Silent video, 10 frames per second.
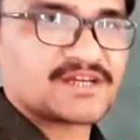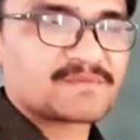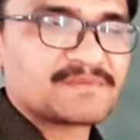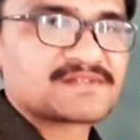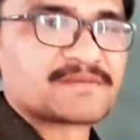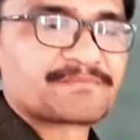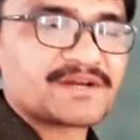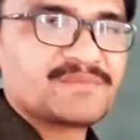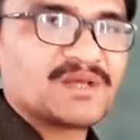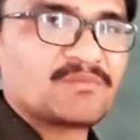It means the
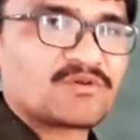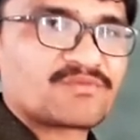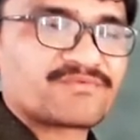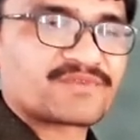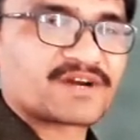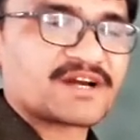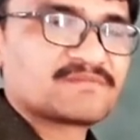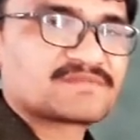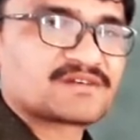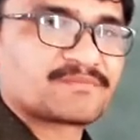premium on
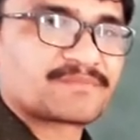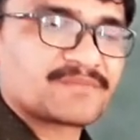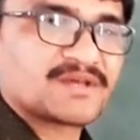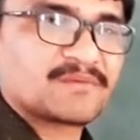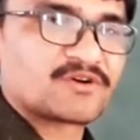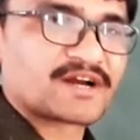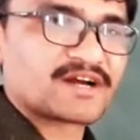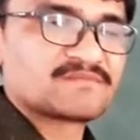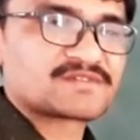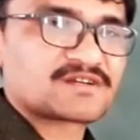
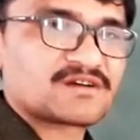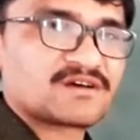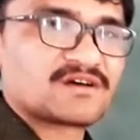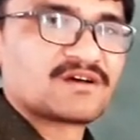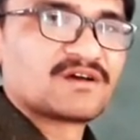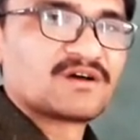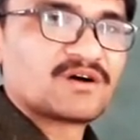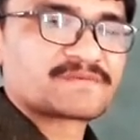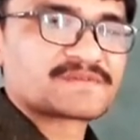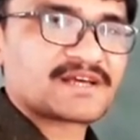redemption
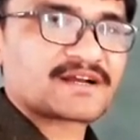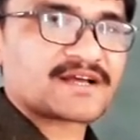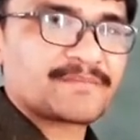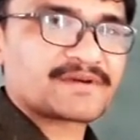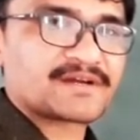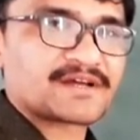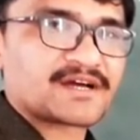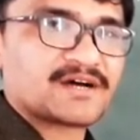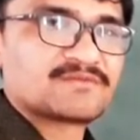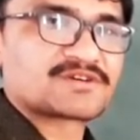of share capital
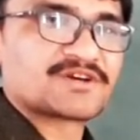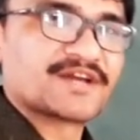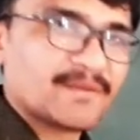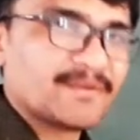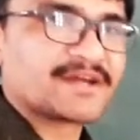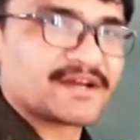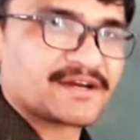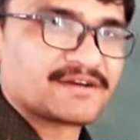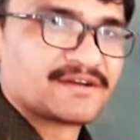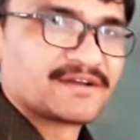account debited,
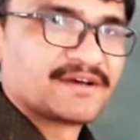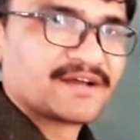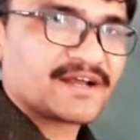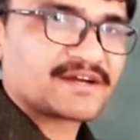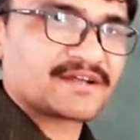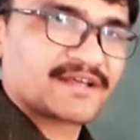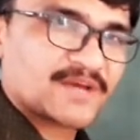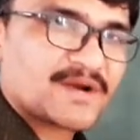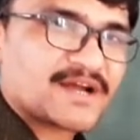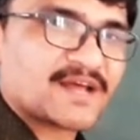right?
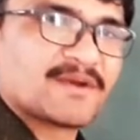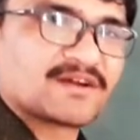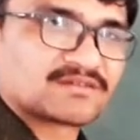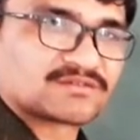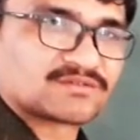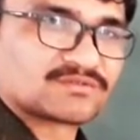Emma debit thatu.